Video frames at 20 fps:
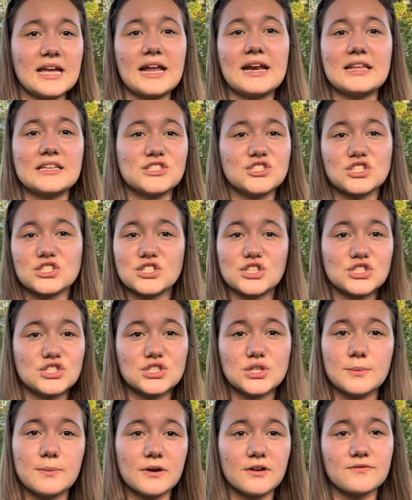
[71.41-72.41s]
And it's just a
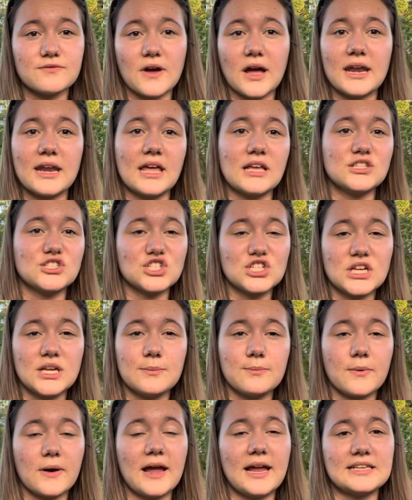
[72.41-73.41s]
super fun and cheap
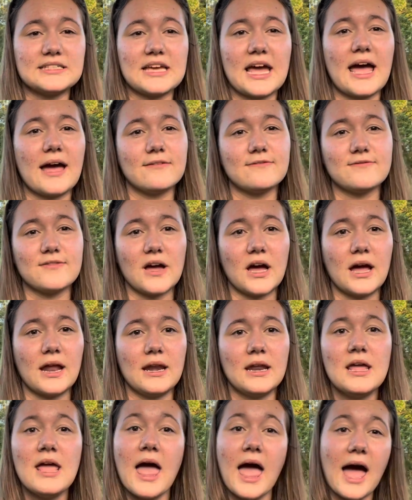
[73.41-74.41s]
way to have fun
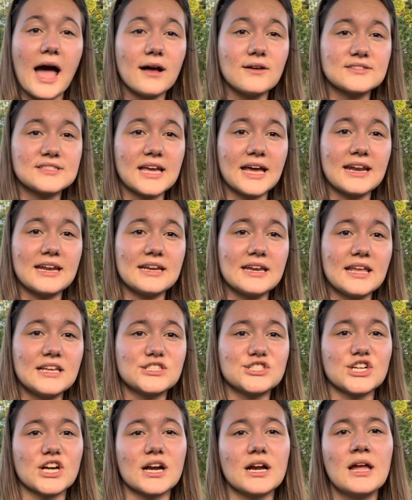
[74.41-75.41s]
outside in
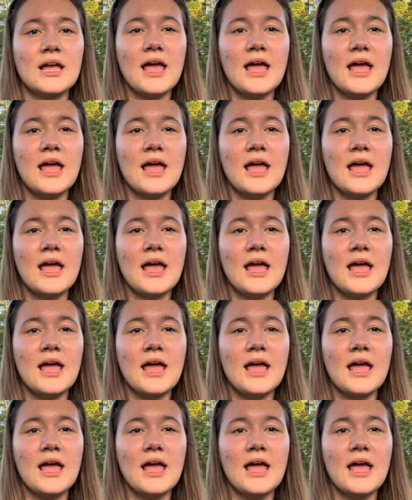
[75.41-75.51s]
nature.